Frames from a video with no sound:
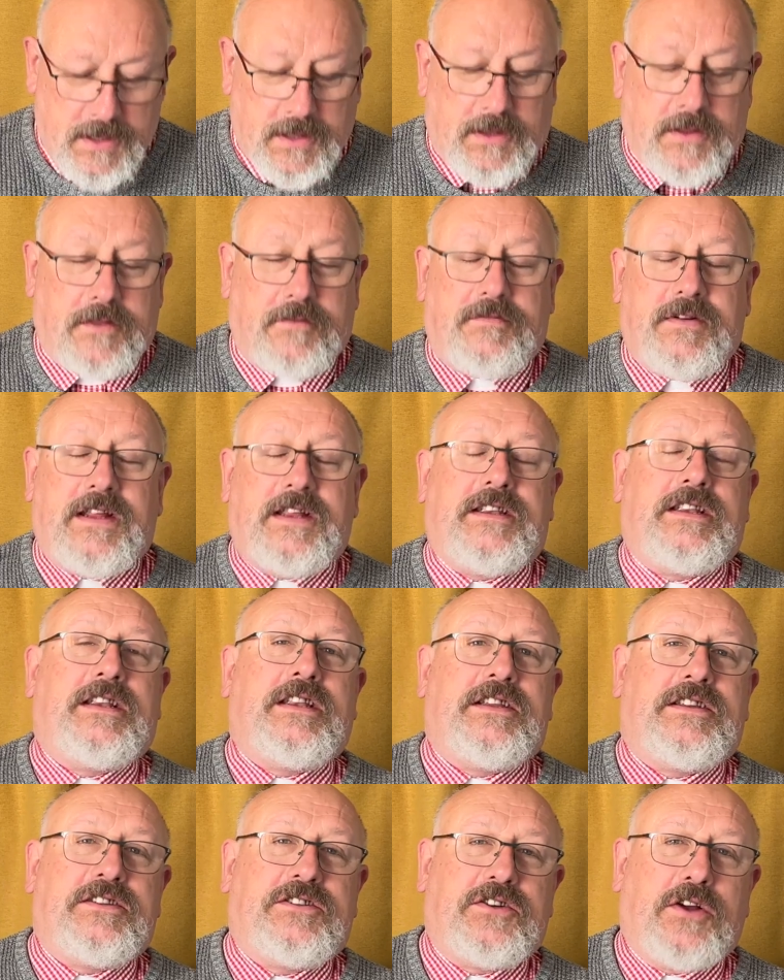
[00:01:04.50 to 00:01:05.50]
The reading
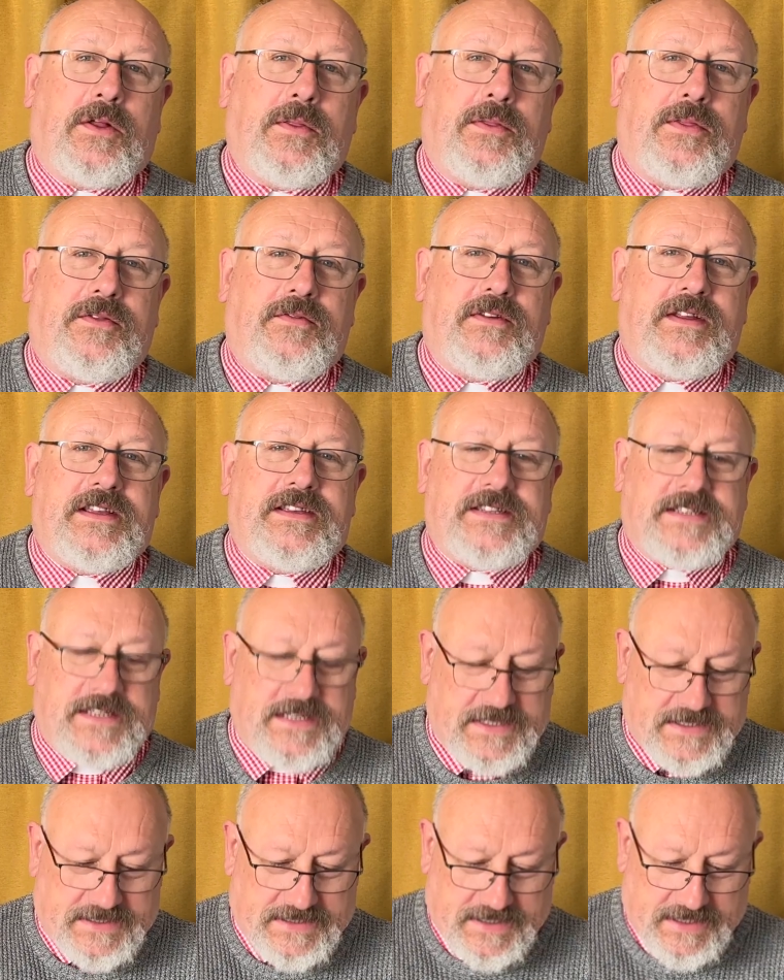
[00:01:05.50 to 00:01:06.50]
is John 3
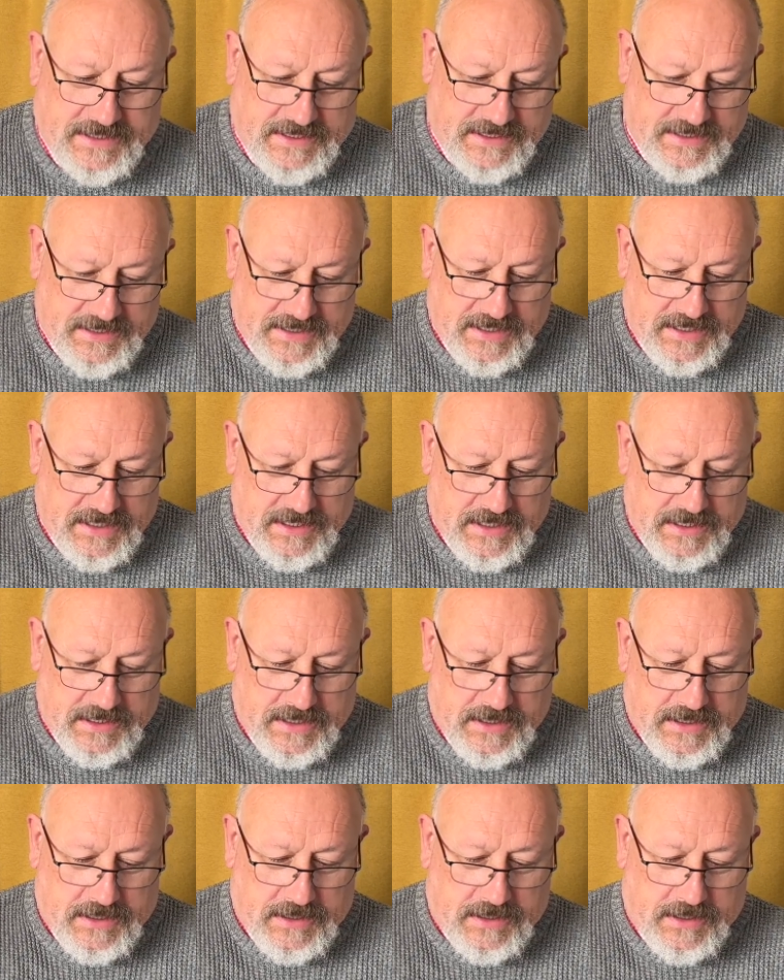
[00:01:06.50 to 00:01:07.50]
16
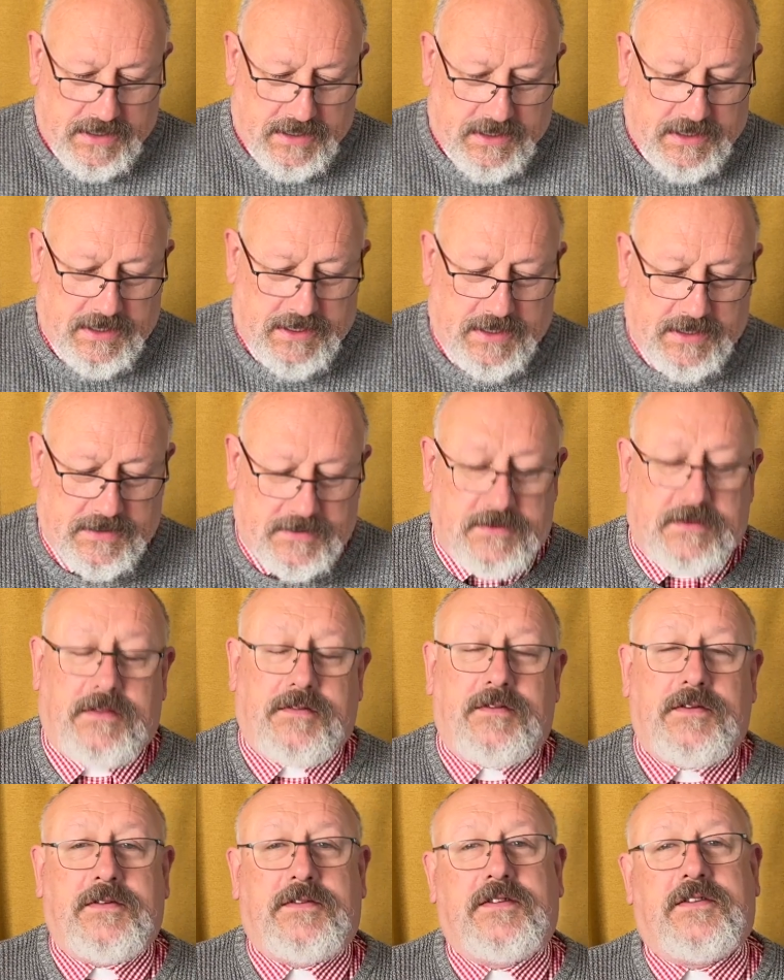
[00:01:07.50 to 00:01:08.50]

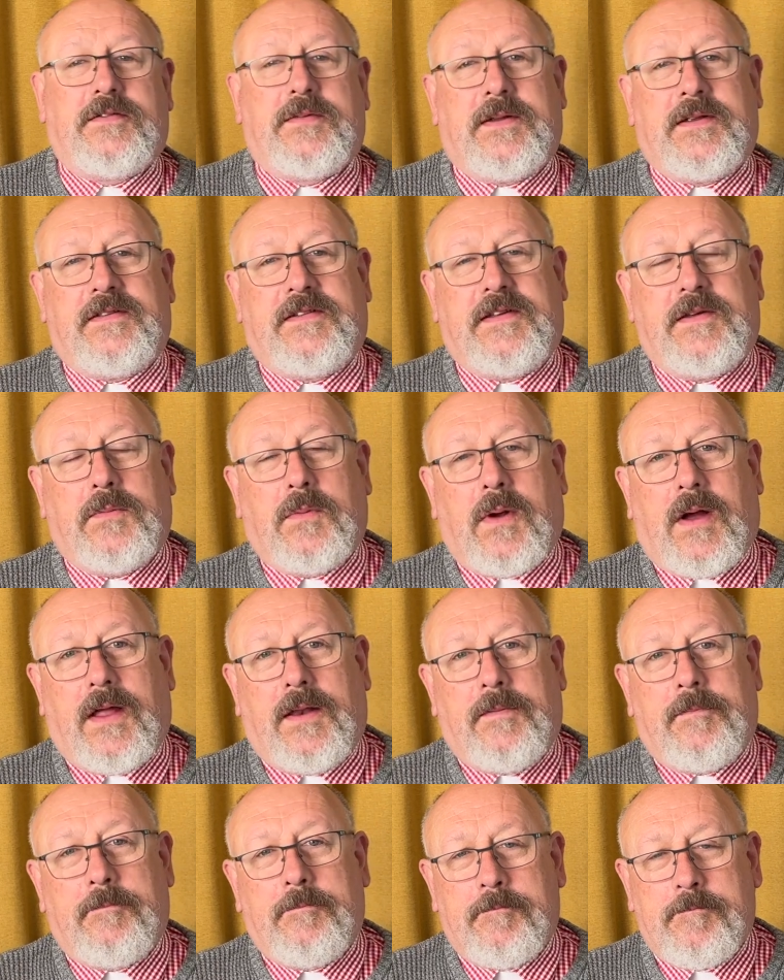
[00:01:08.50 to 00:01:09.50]
through to
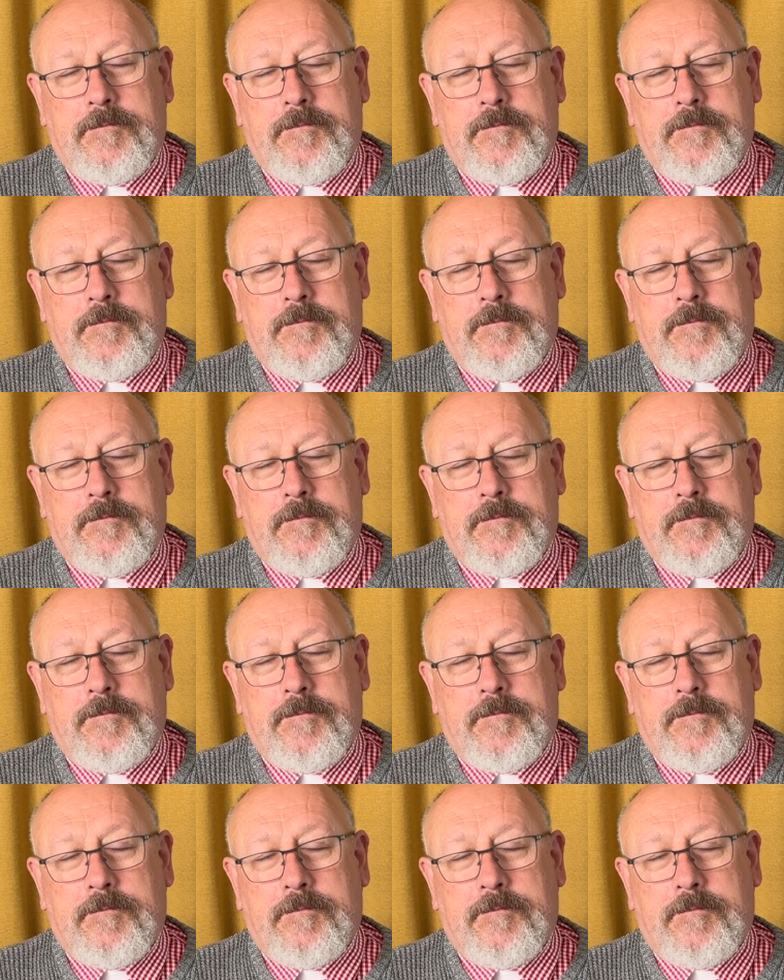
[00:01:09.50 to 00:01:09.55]
21.